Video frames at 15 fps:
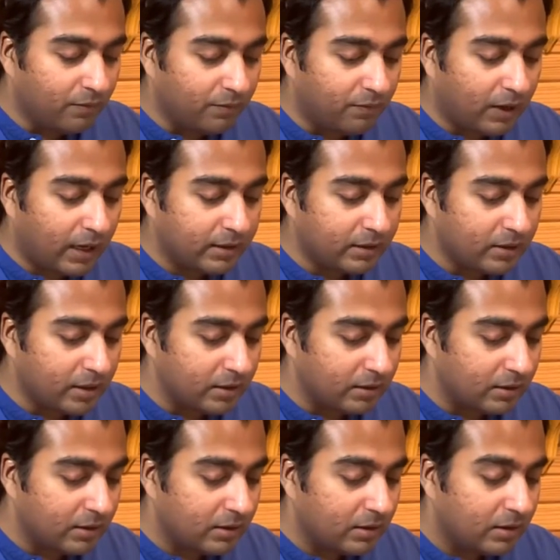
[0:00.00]

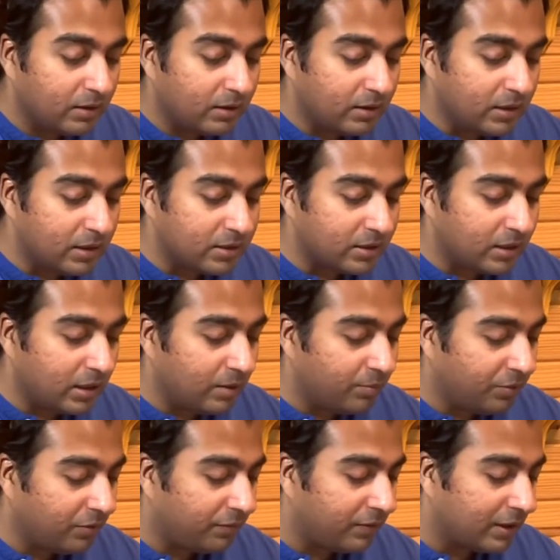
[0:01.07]
Vanity is an
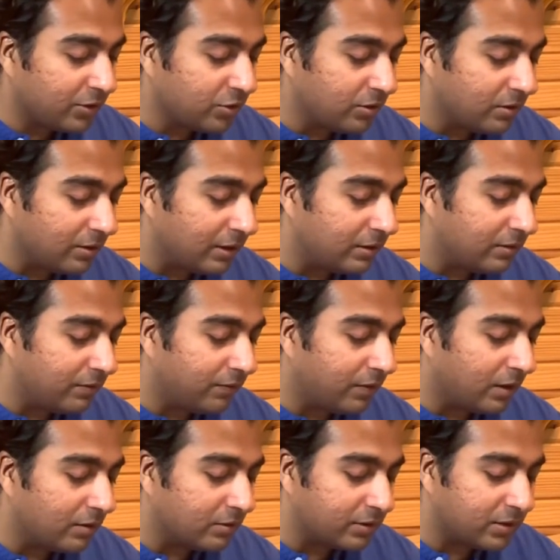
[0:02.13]
imperfection that
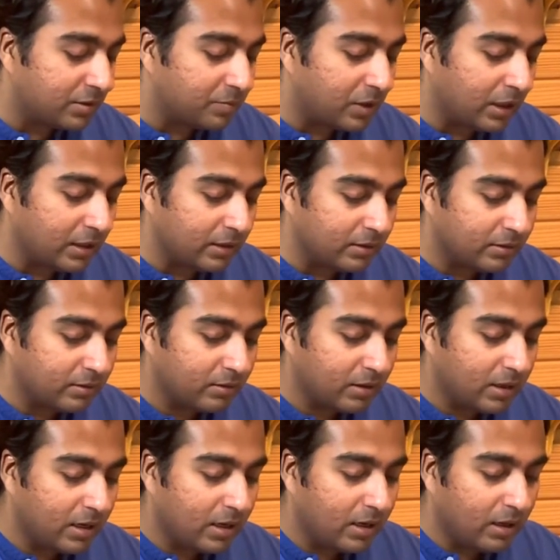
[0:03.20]
defiles the mind.
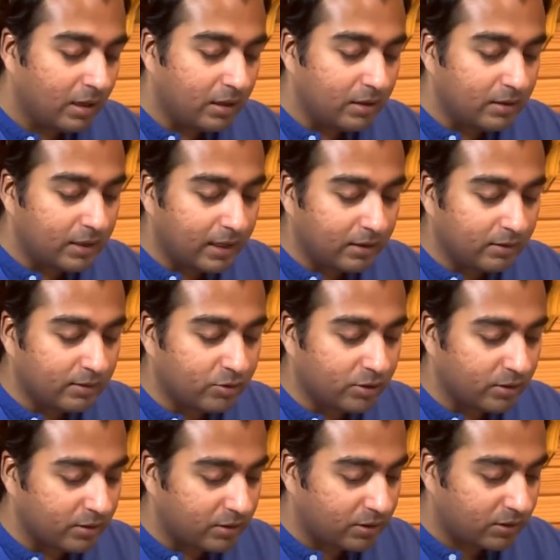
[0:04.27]

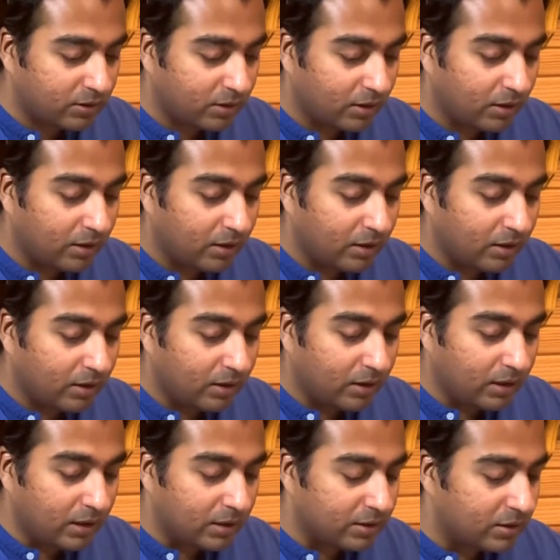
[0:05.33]
Negligence
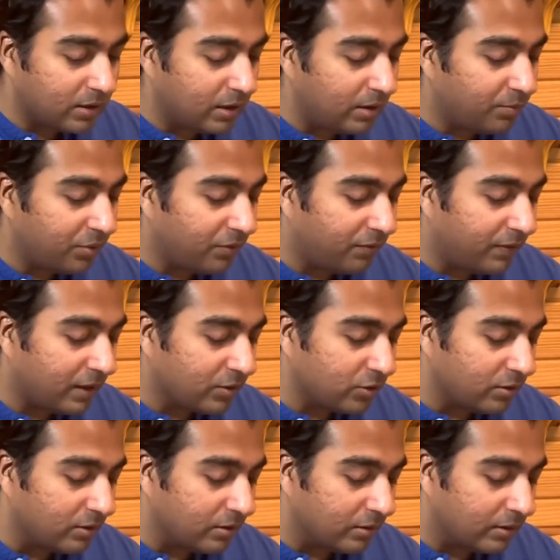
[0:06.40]
is an
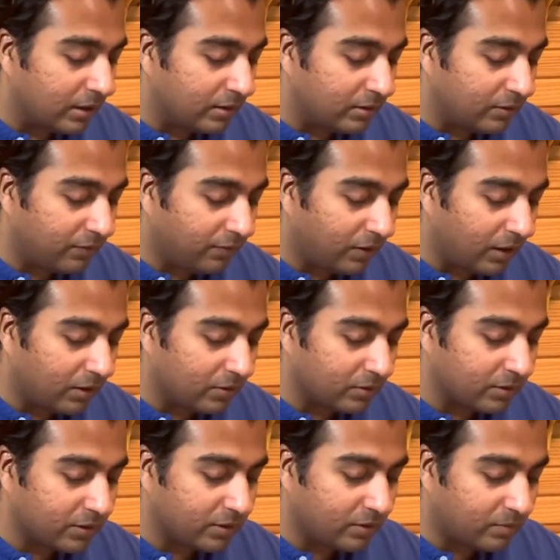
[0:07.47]
imperfection that
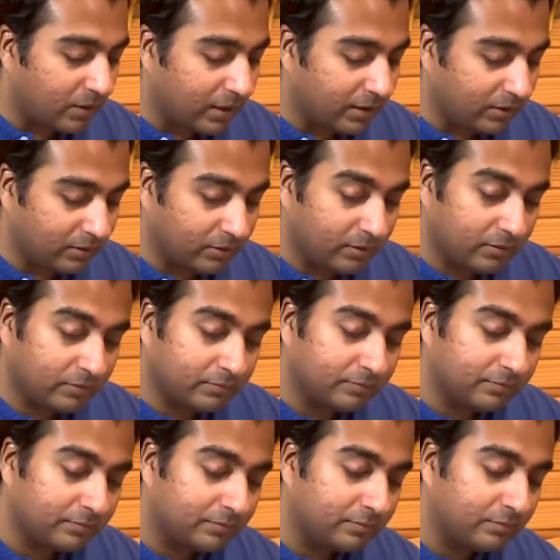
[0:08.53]
defiles the mind.
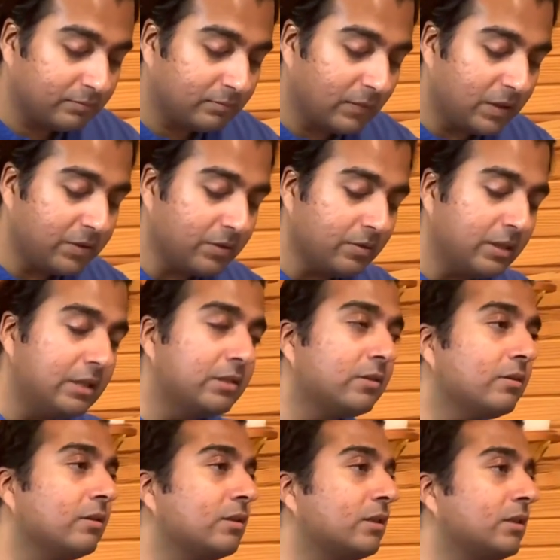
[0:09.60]
So these
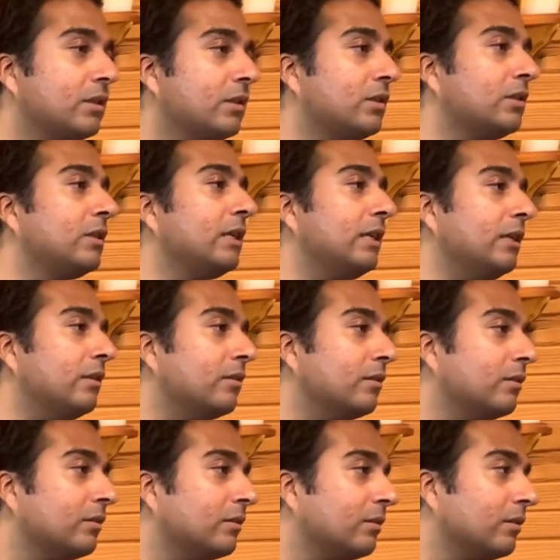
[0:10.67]
are the
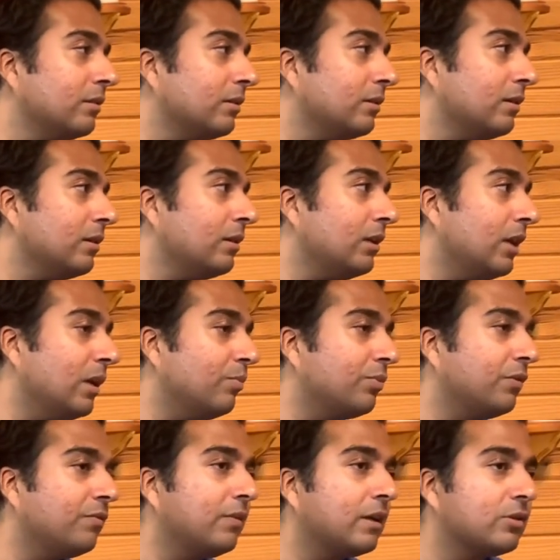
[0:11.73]
sixteen
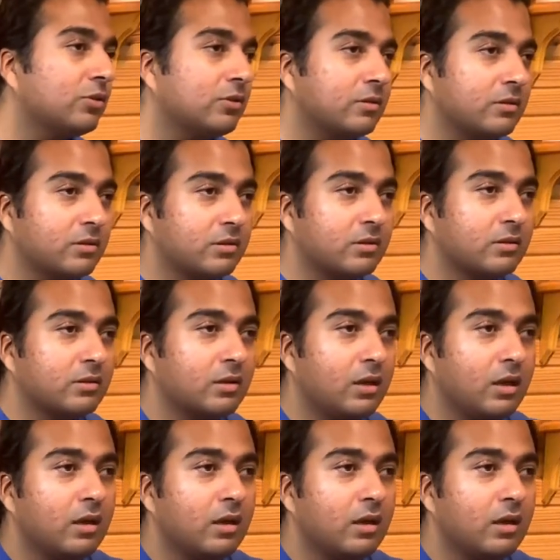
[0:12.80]
imperfections.